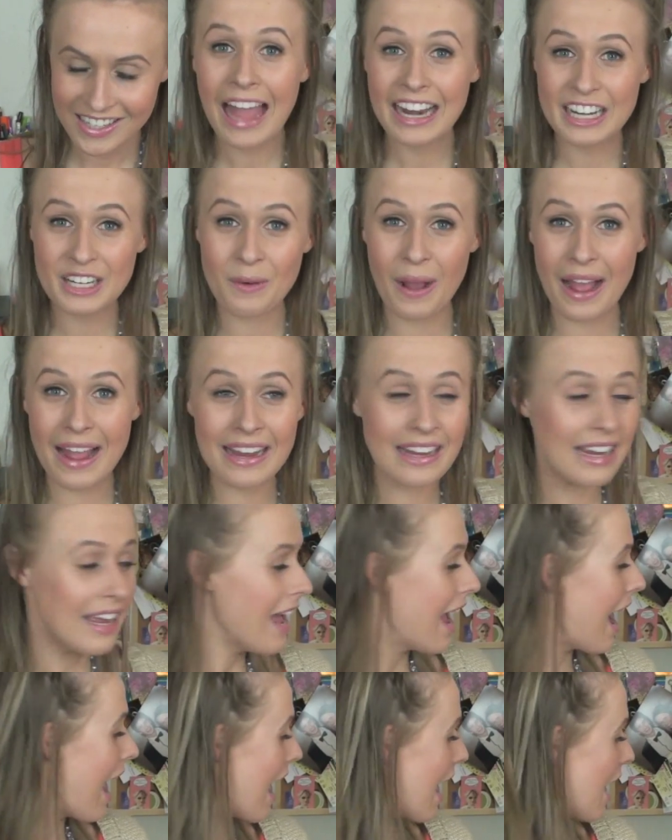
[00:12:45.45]
Anyway,
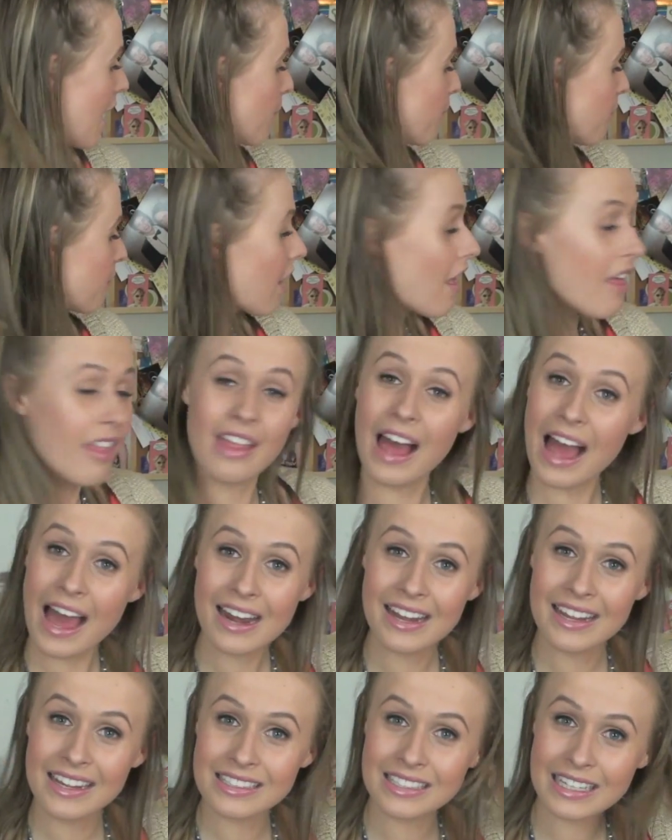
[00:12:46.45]
um,
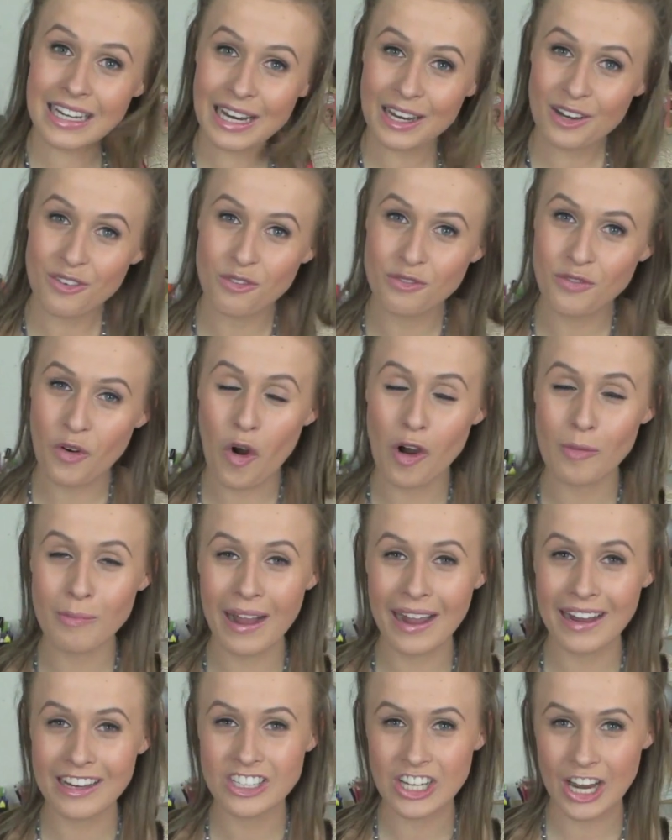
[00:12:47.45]
that is it for
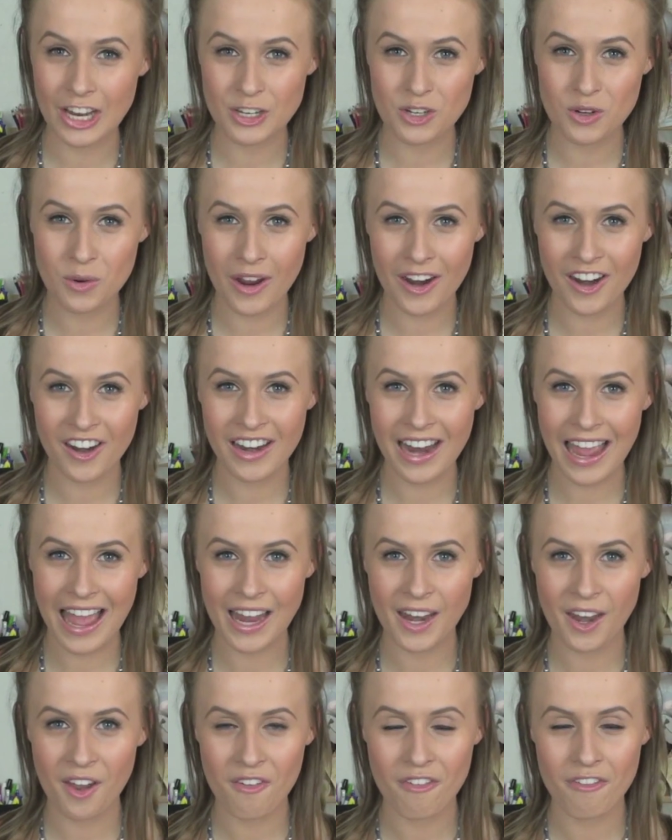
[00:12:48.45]
my January
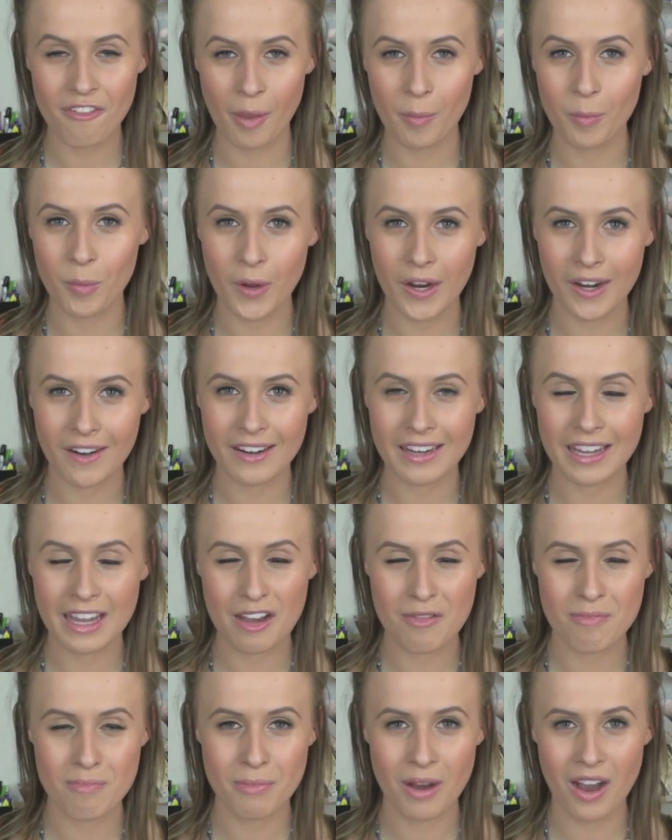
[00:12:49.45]
and February
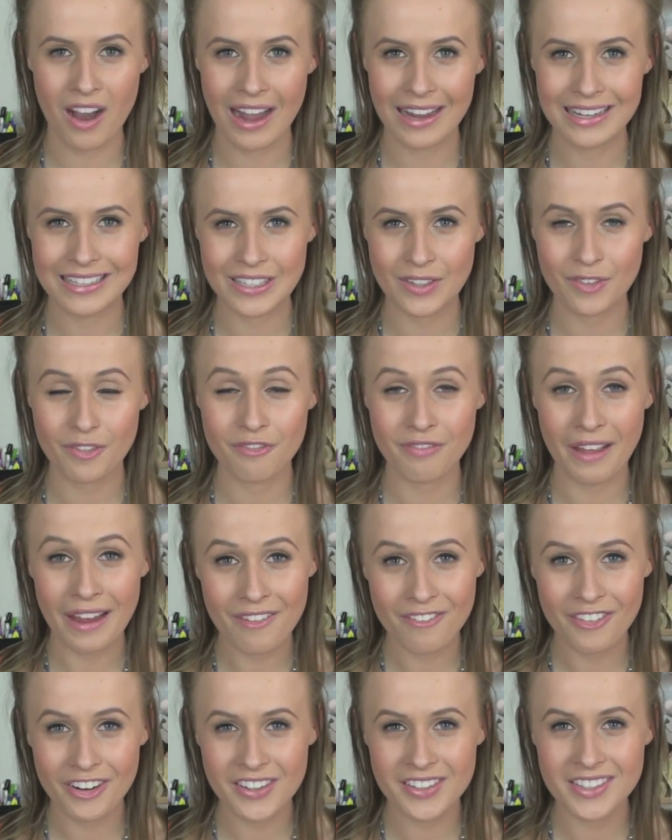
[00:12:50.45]
combined
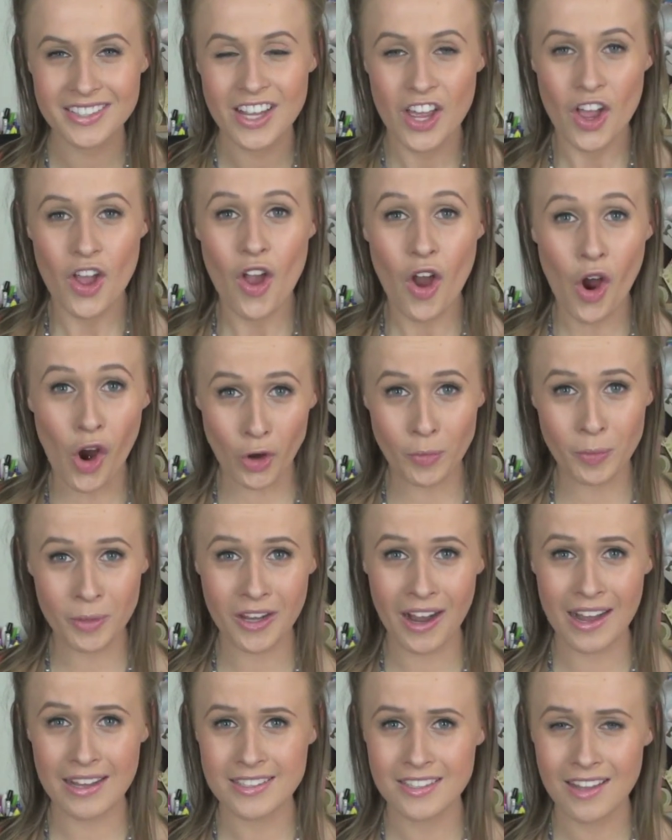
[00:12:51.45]
favourites. Hope
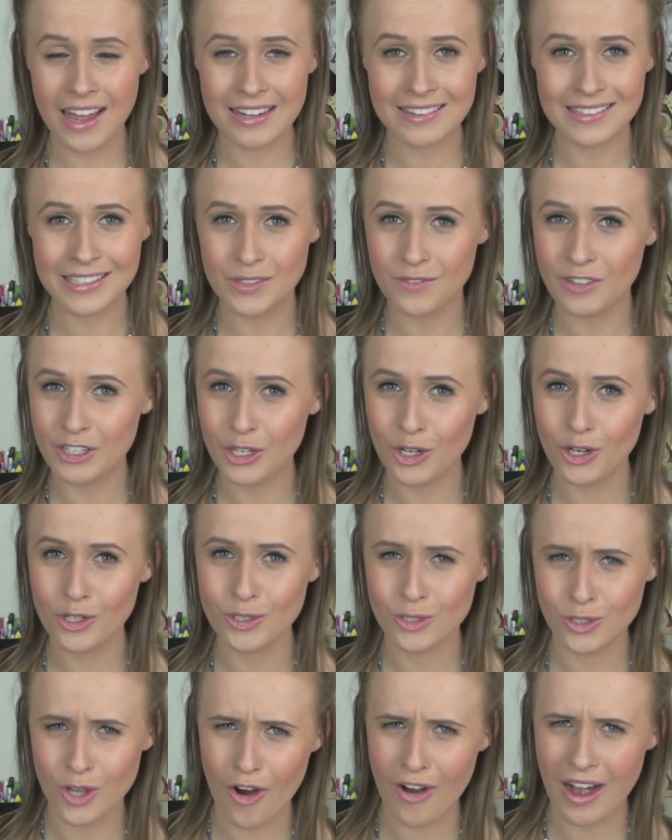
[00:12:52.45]
you guys liked this
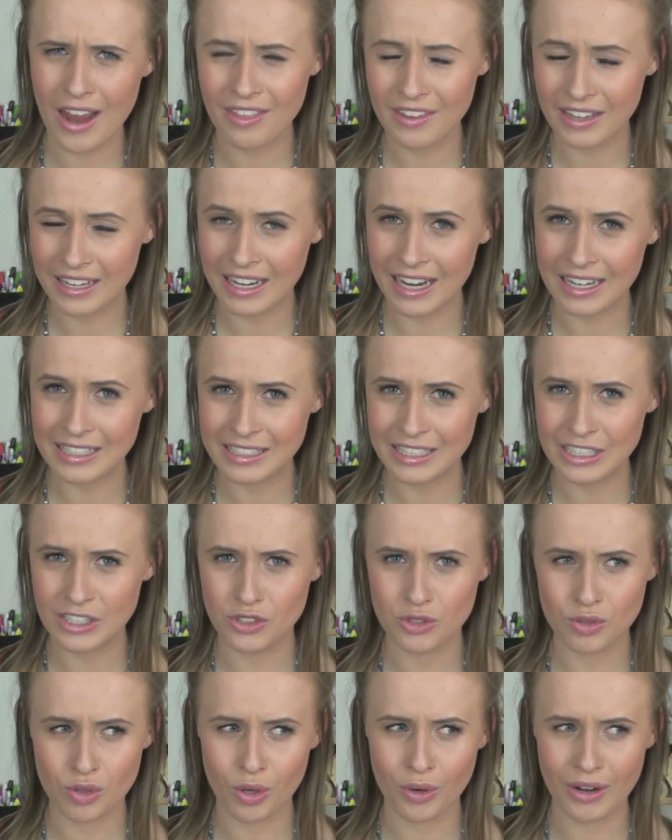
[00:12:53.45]
video. Sorry I think I
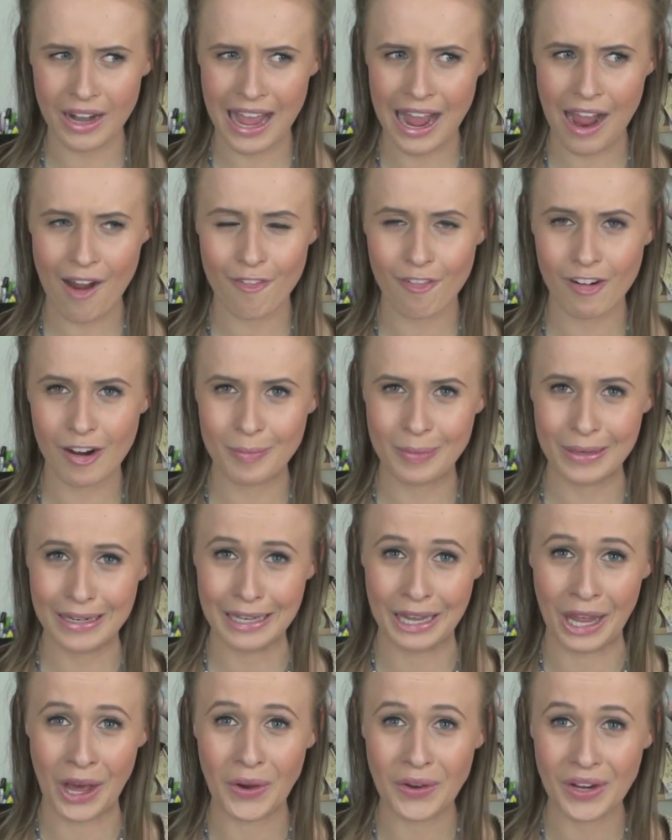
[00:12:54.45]
did draw it out for a
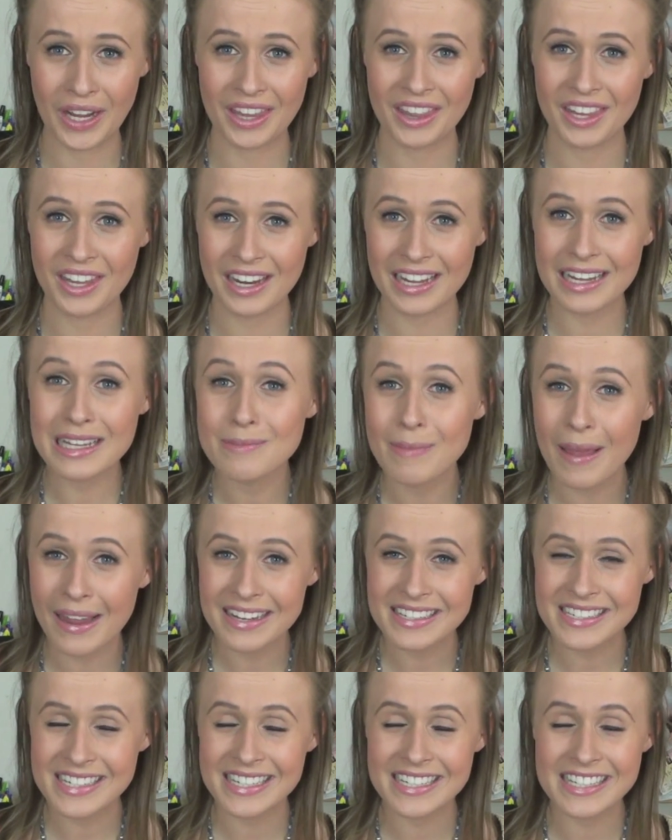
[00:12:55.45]
bit longer than
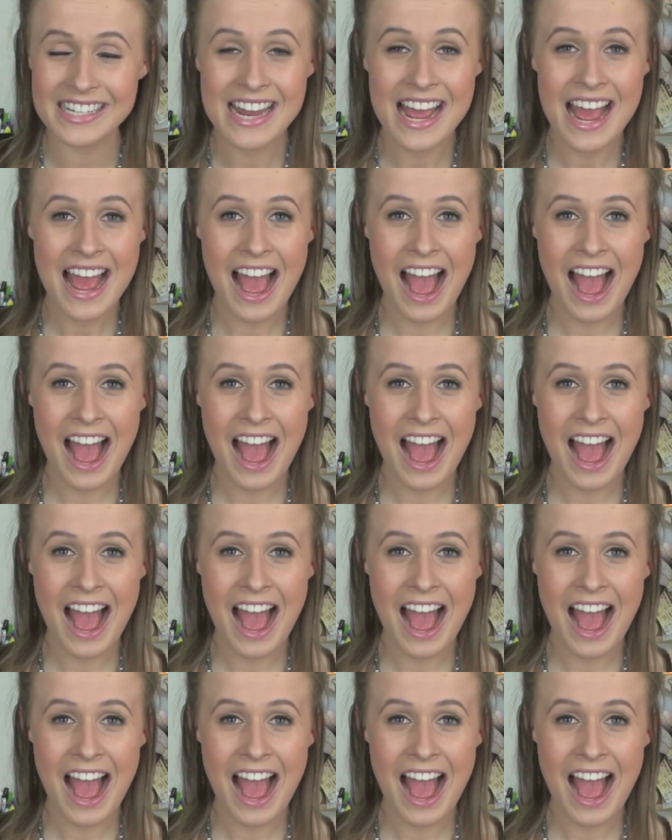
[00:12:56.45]
expected.